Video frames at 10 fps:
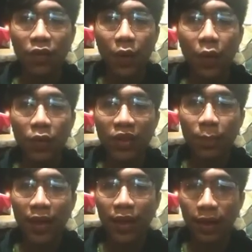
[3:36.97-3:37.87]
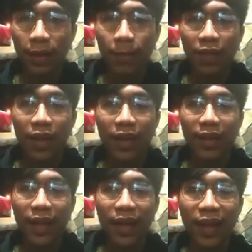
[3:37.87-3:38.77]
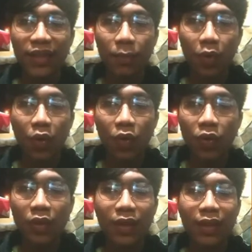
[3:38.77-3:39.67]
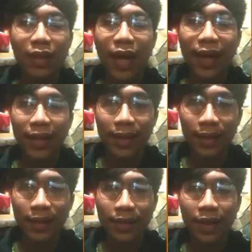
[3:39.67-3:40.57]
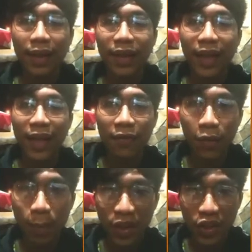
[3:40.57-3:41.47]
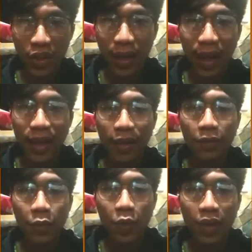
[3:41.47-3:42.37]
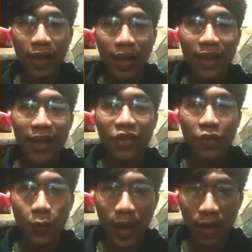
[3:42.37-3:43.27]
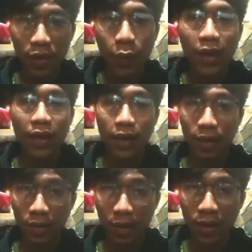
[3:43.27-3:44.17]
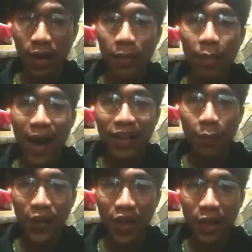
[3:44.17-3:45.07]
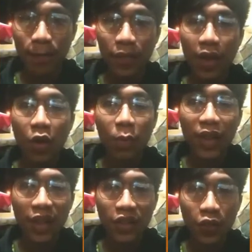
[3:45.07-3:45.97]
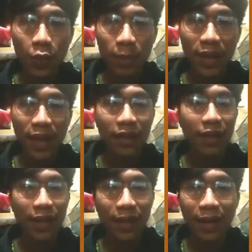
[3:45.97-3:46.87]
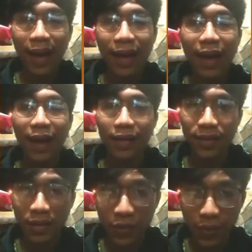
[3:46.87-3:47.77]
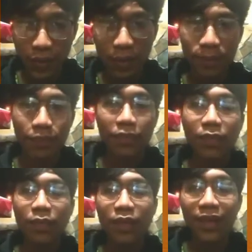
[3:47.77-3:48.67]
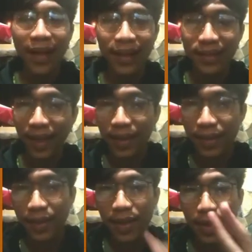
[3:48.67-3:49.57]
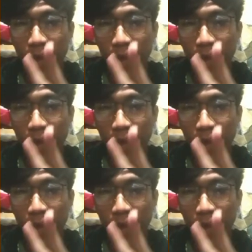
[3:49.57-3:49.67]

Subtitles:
Through speaking, it can explore the ideas, get information, and everyone can interact with another. By speaking, communication will be clear and understood. And the second